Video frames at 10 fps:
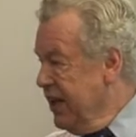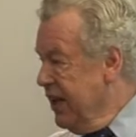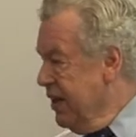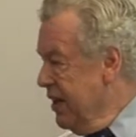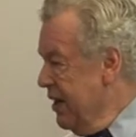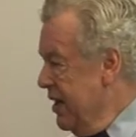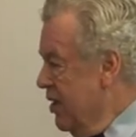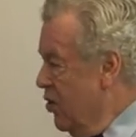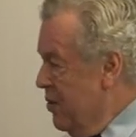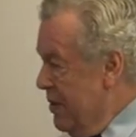think, in
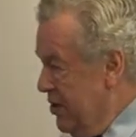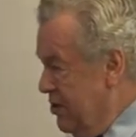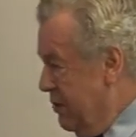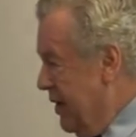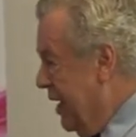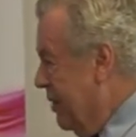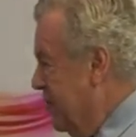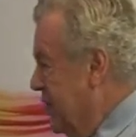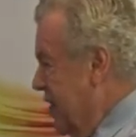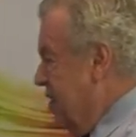the hormones or brain
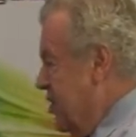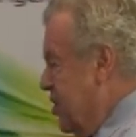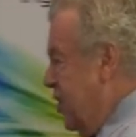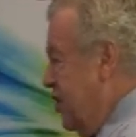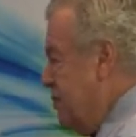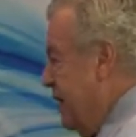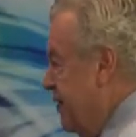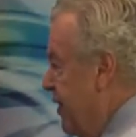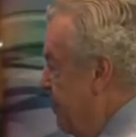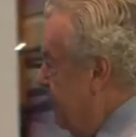chemicals that doesn't use
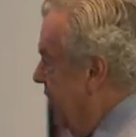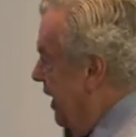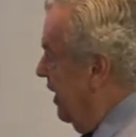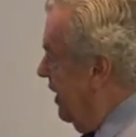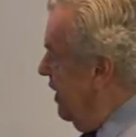P5P